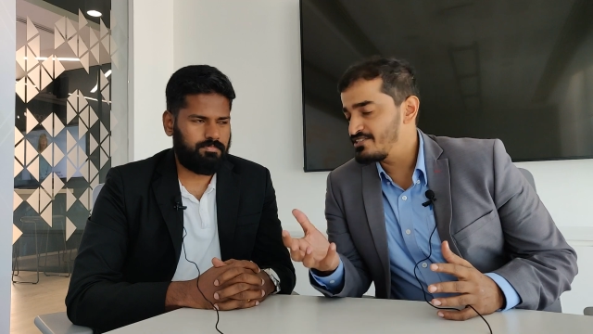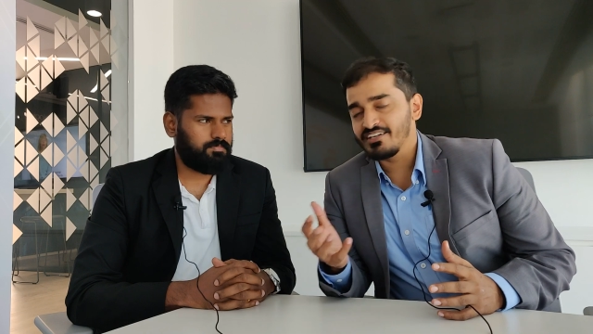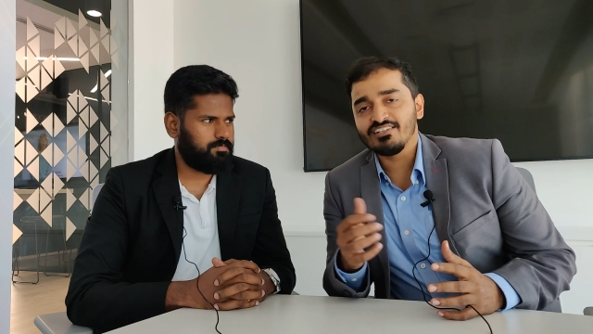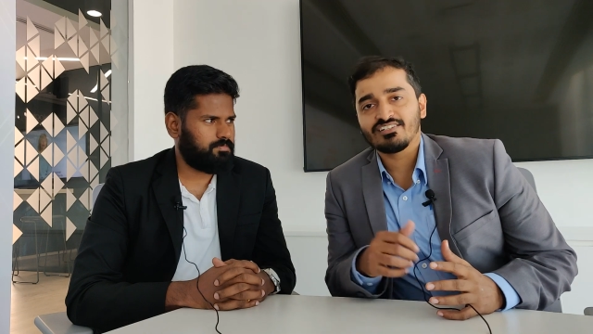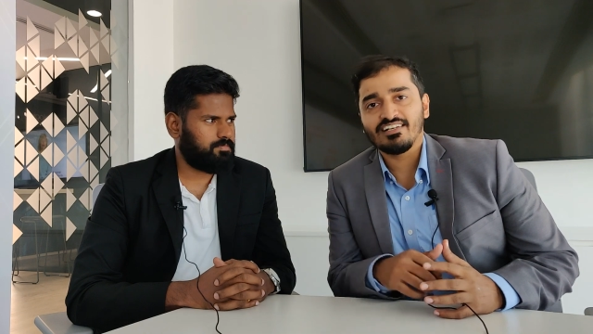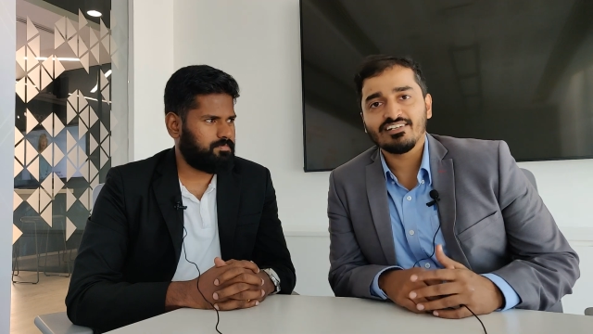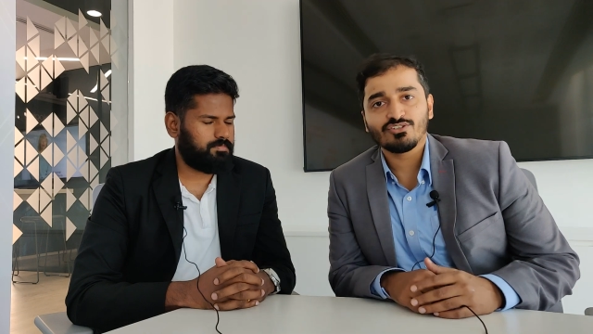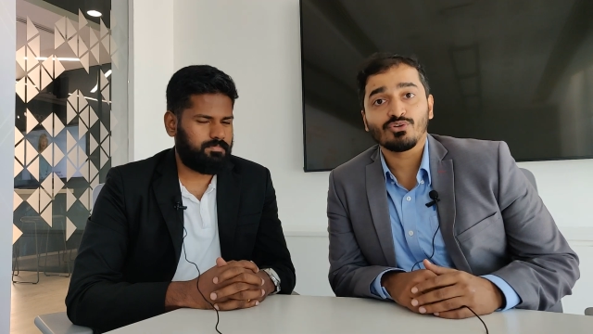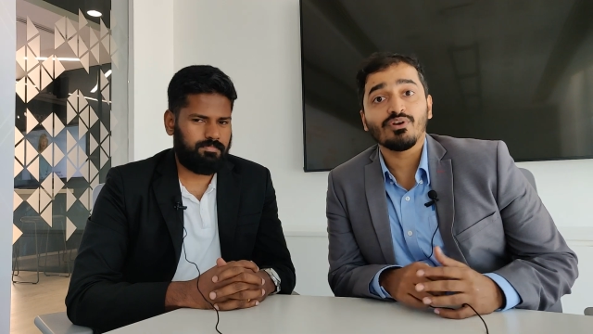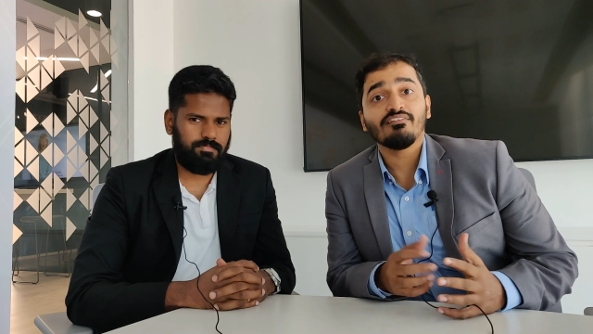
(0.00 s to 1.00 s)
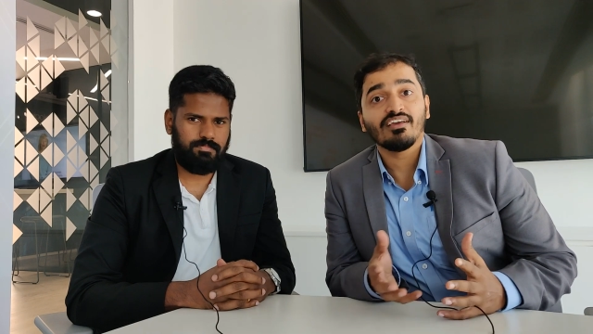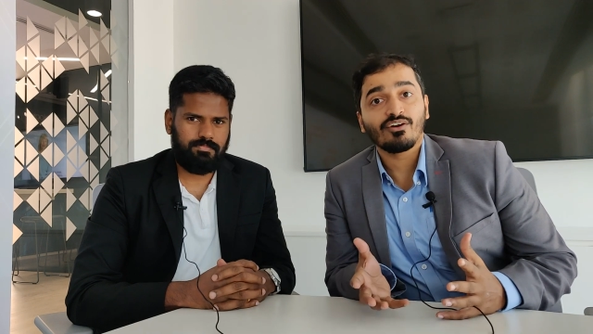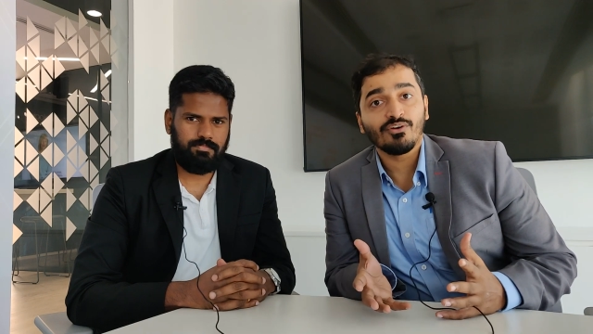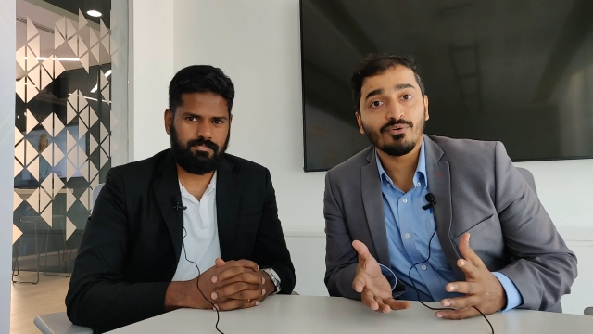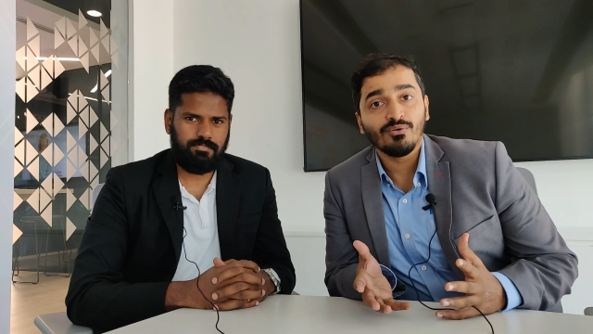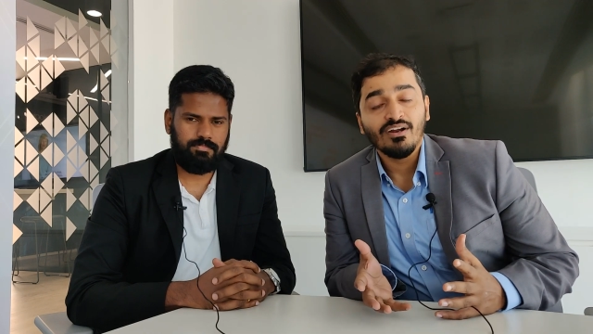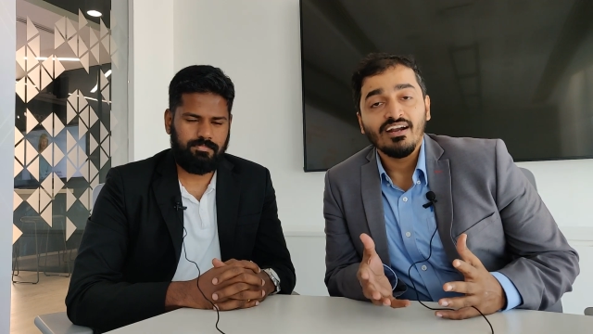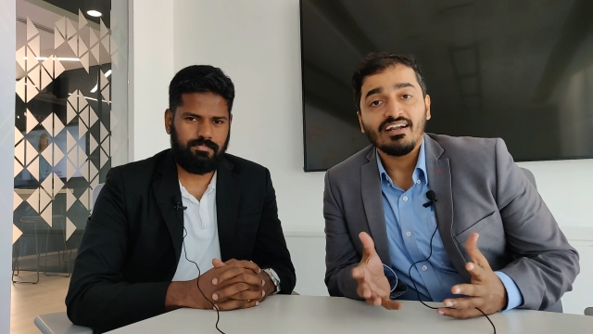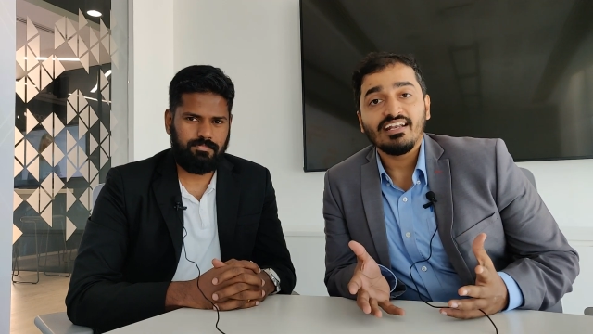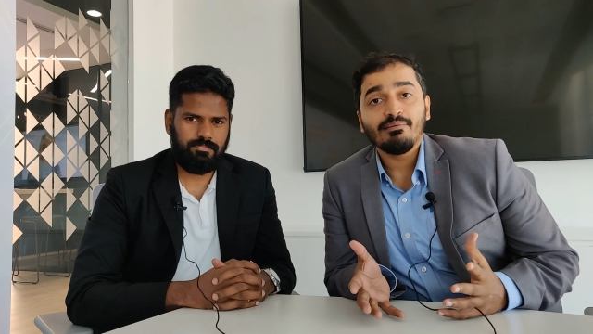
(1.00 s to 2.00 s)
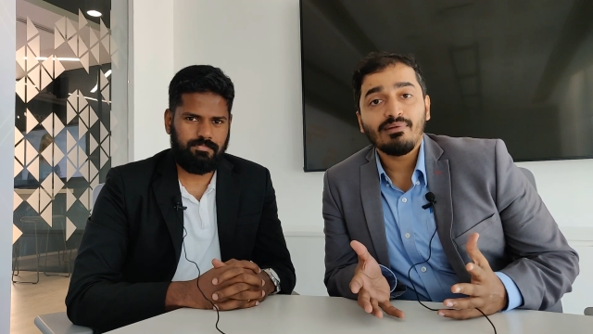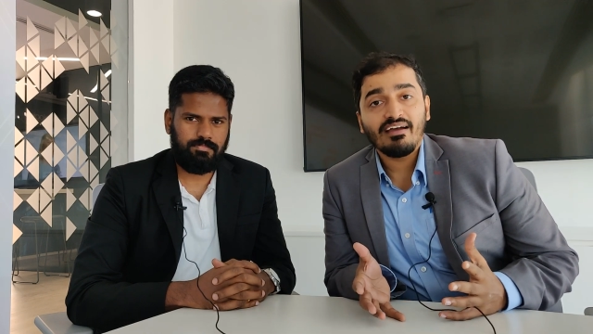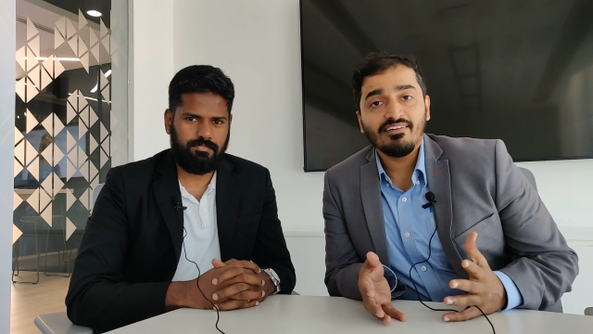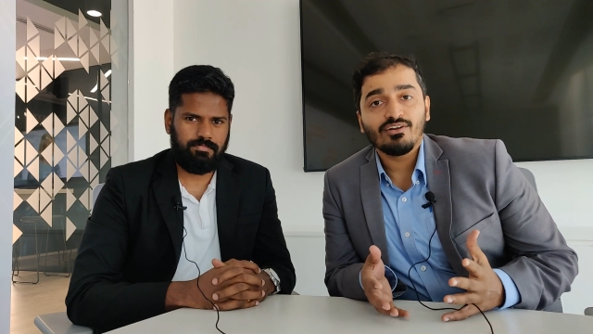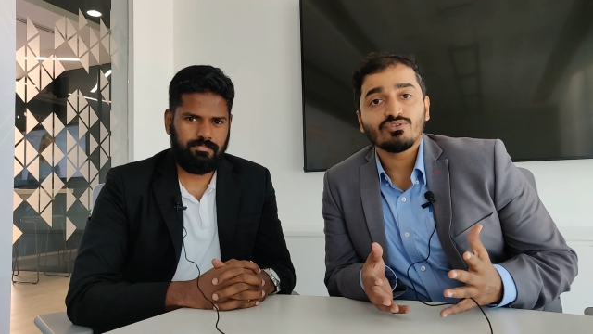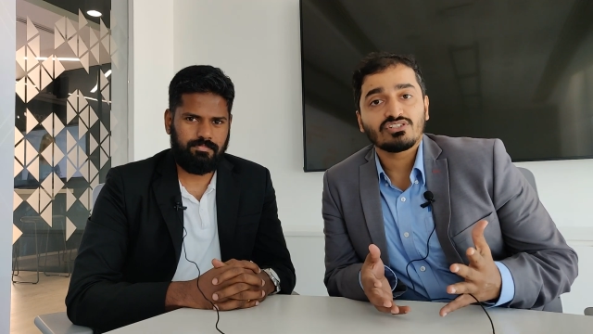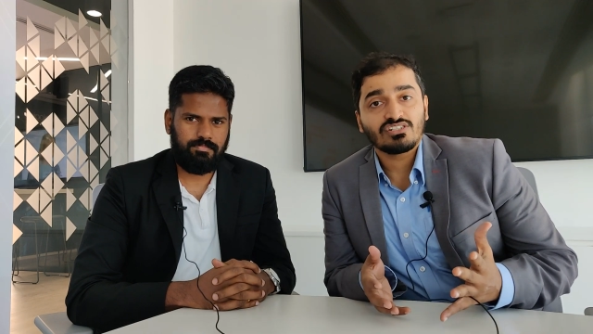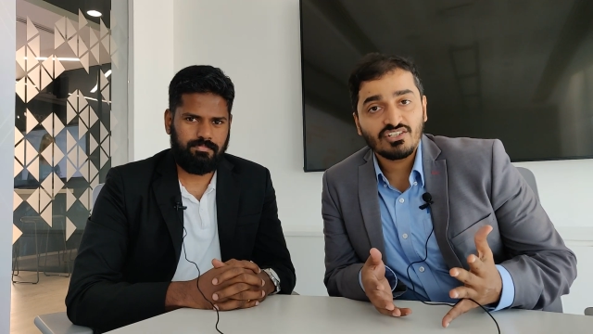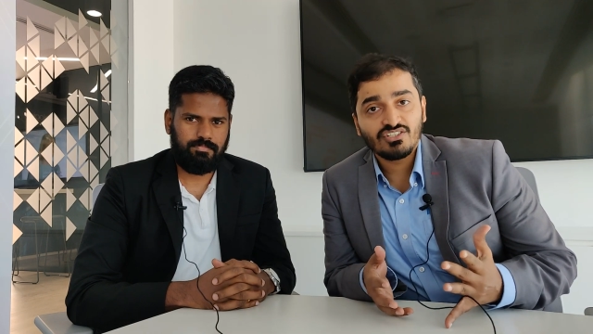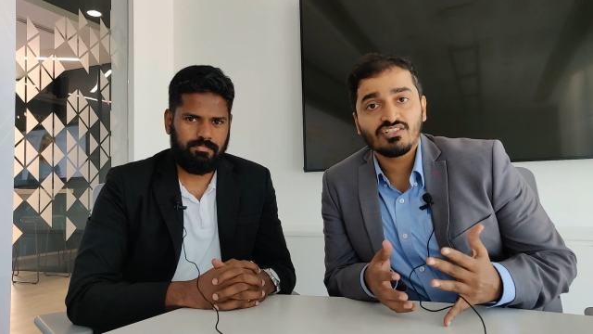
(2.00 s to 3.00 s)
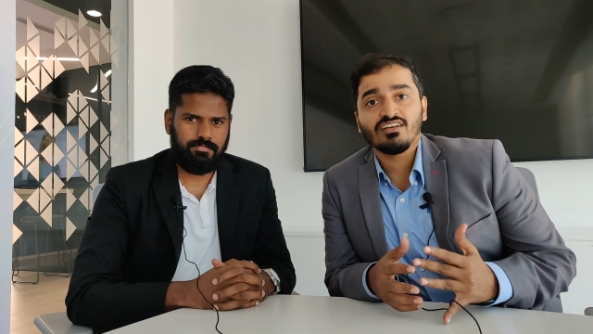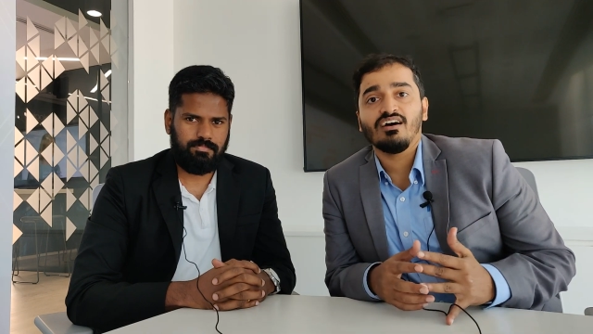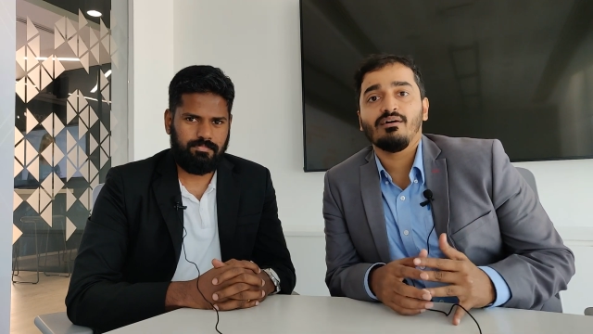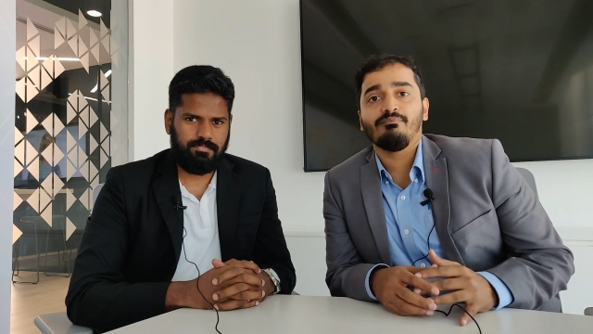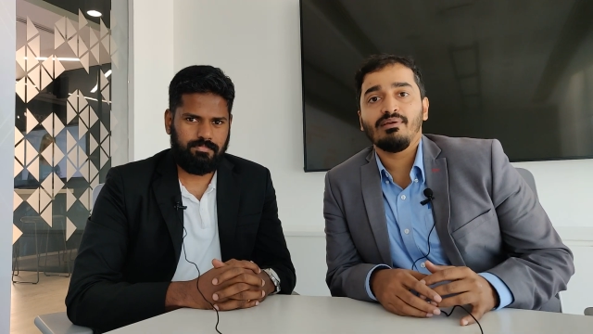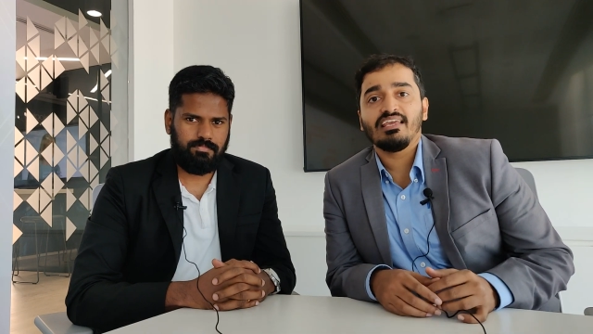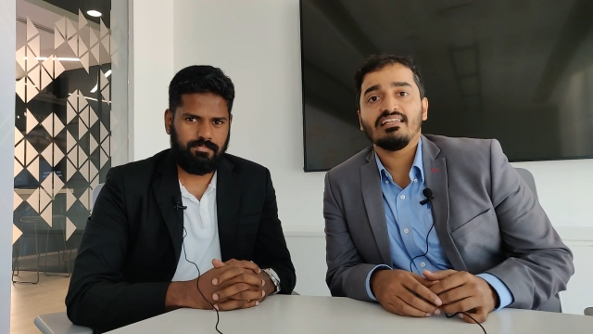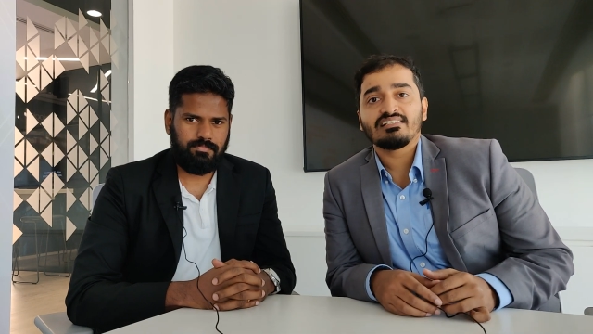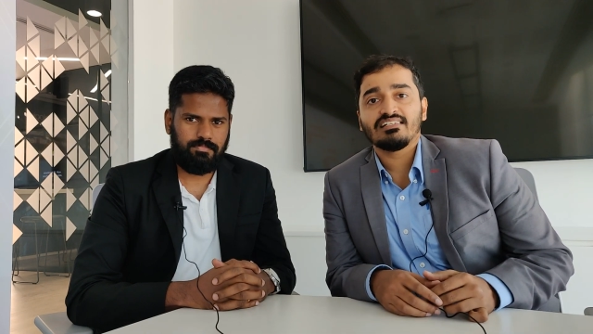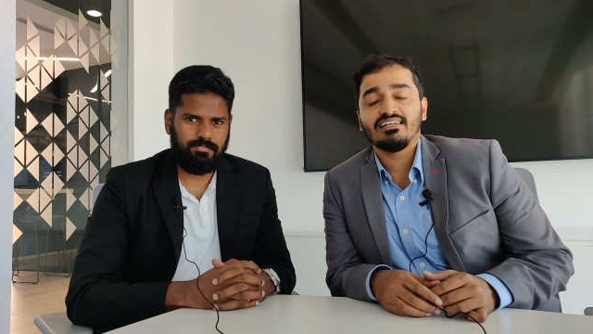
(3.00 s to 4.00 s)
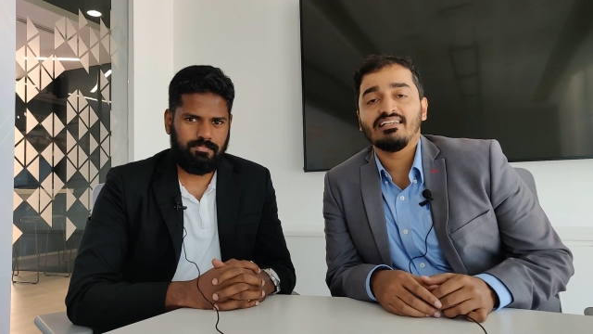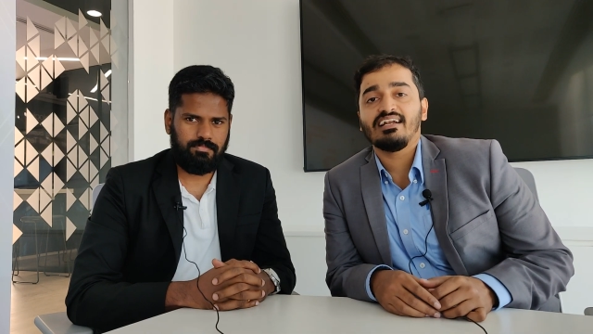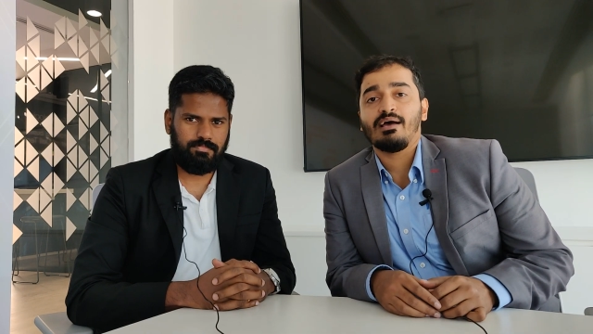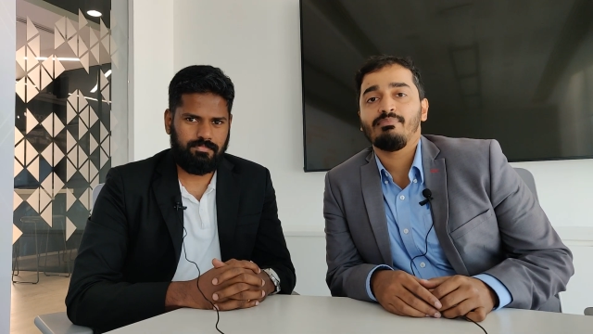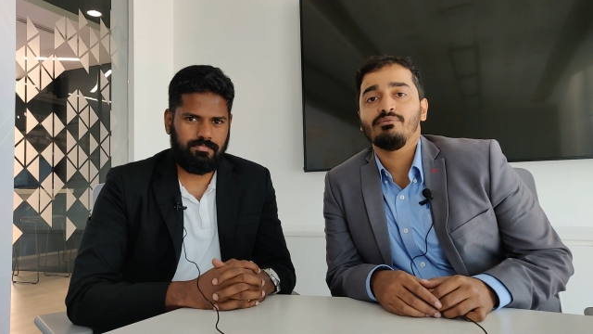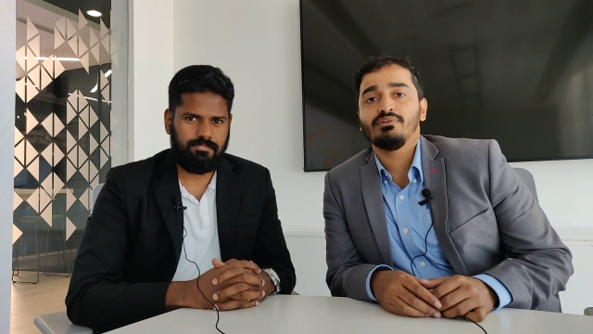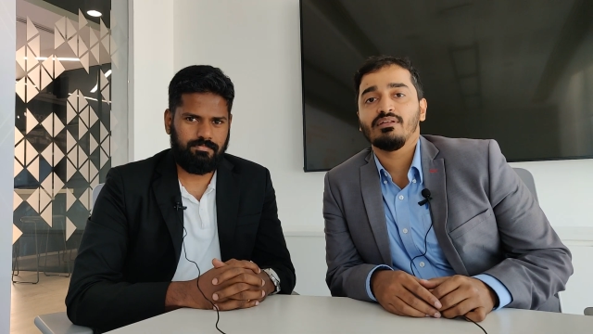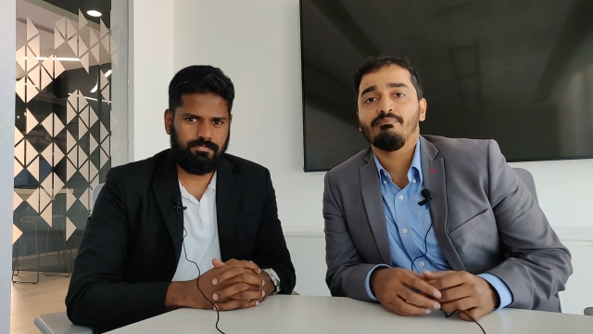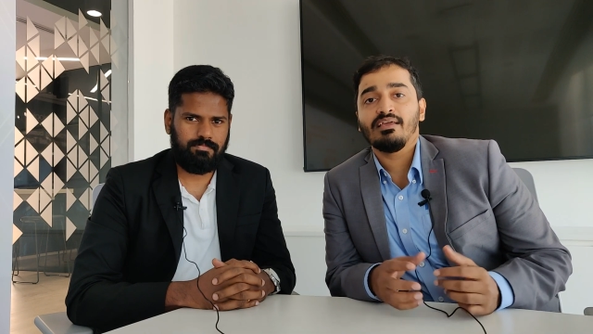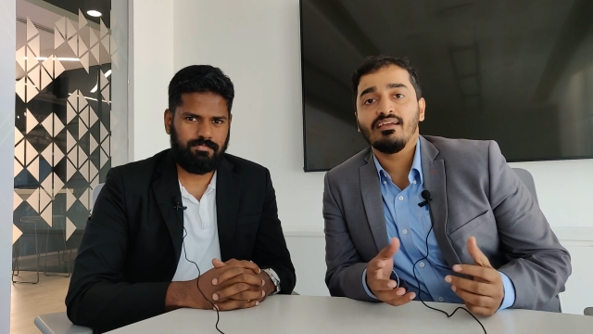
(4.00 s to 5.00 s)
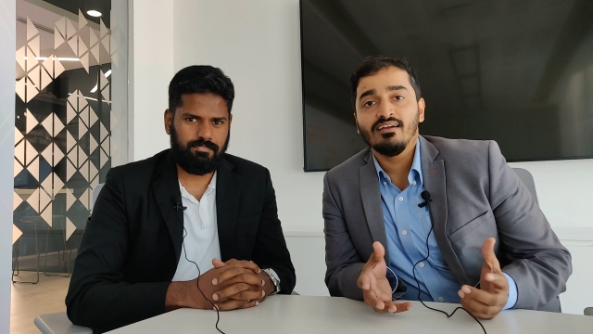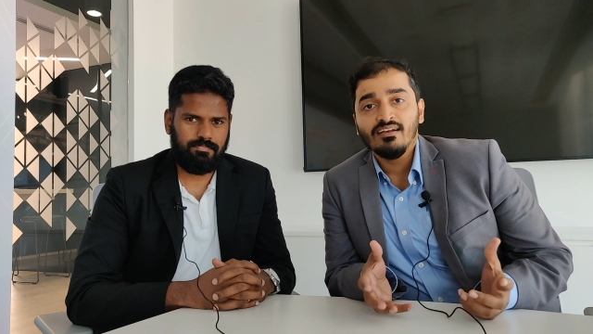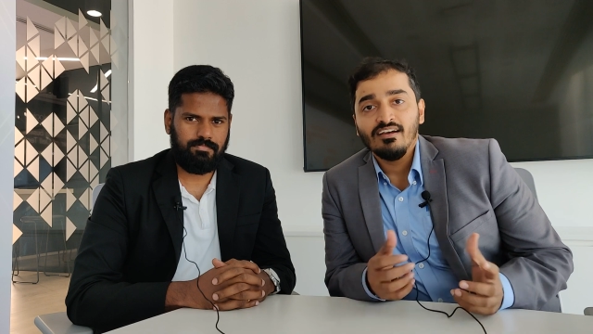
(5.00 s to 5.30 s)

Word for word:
Speaker 1: major incidents. So today we are going to deep dive into such a big incident that happened with a big